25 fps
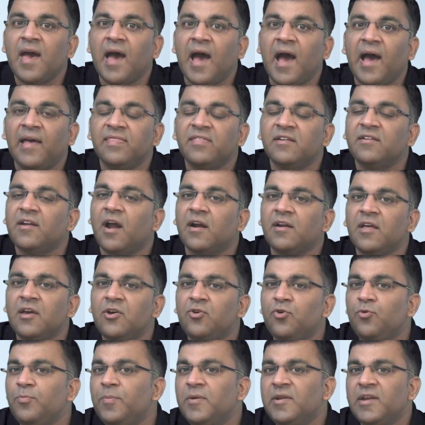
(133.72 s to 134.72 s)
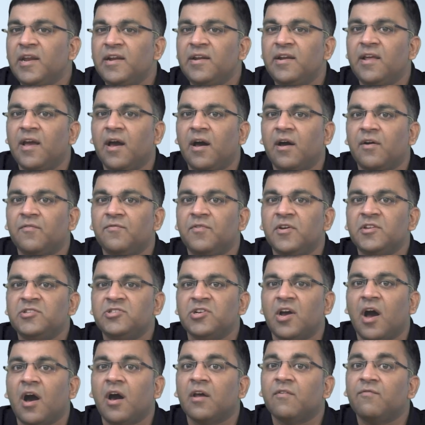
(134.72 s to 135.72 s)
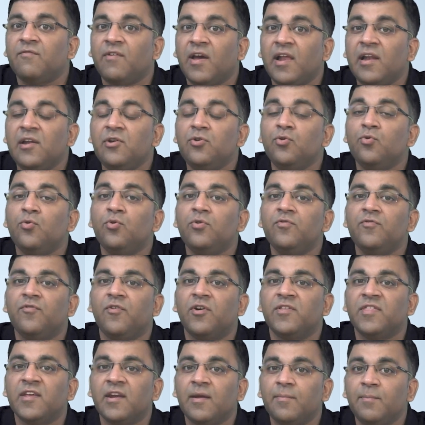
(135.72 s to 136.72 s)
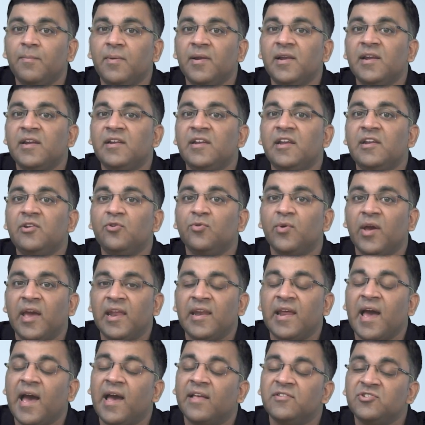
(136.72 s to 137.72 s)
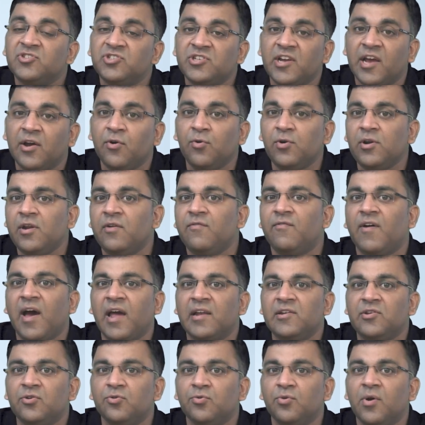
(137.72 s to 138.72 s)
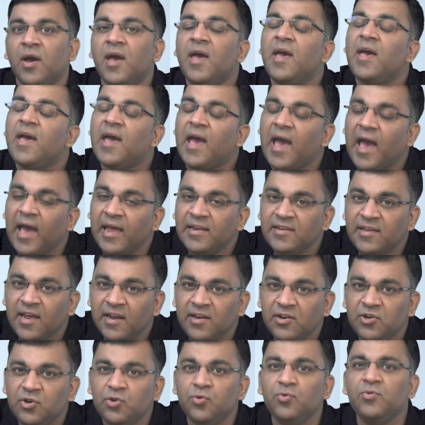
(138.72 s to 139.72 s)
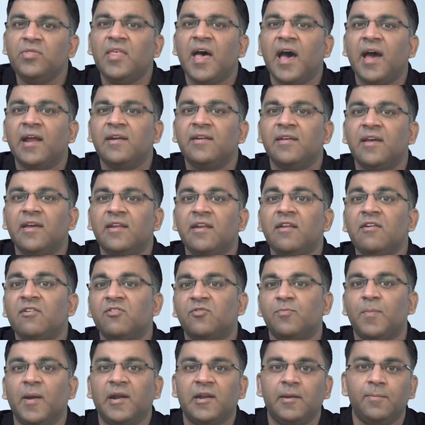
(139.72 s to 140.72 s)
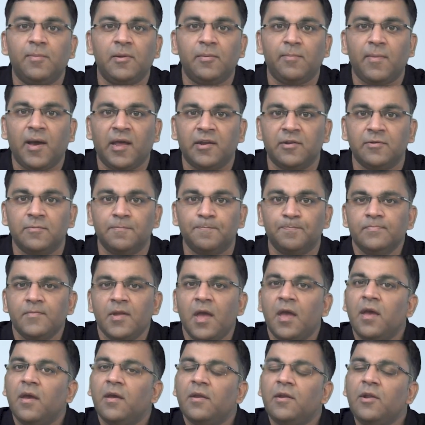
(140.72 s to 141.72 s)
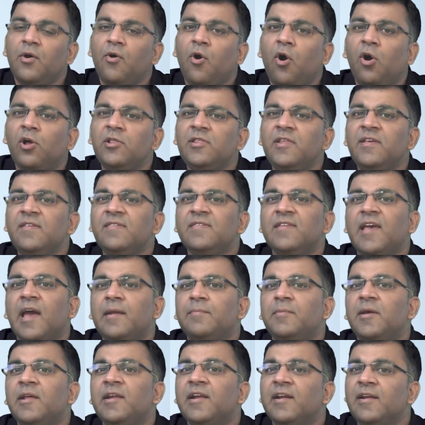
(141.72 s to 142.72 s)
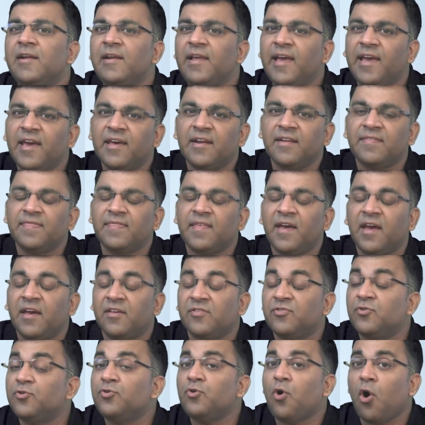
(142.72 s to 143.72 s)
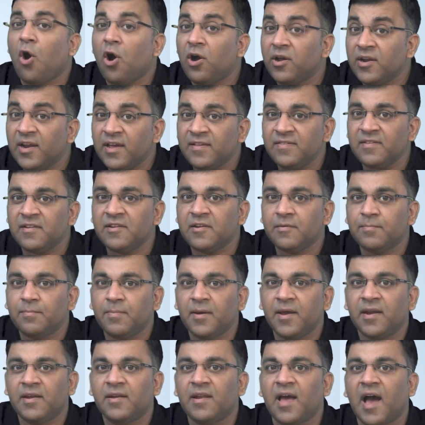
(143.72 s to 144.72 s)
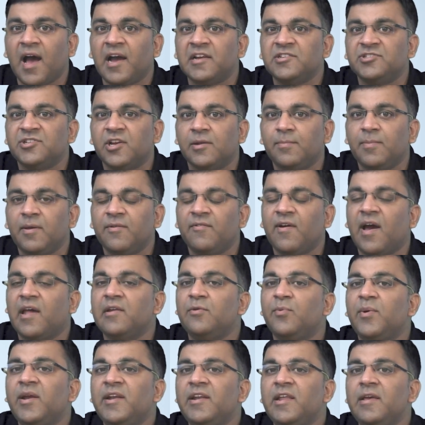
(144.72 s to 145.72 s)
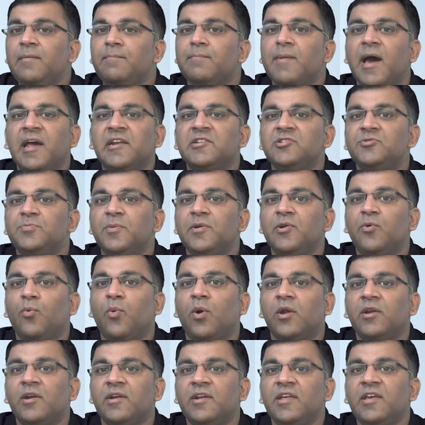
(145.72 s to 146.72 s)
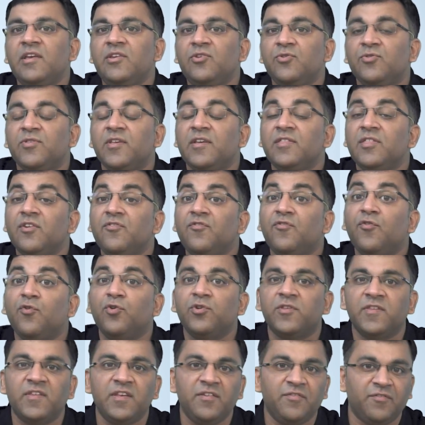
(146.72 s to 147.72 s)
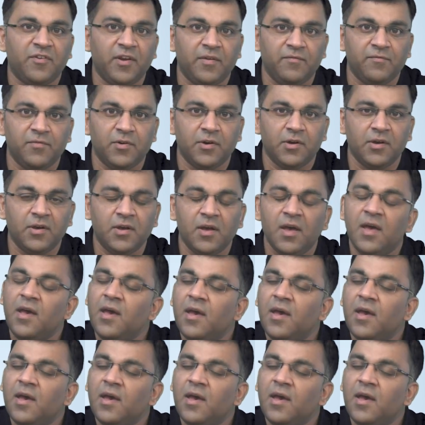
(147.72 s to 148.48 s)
and the Tata Group in India, which are well known for their ability to enhance shareholder value and yet do that in a respectable manner. Now, all this can be a little here and there, so to organize it a bit, I shall be evaluating management quality using the 4C framework.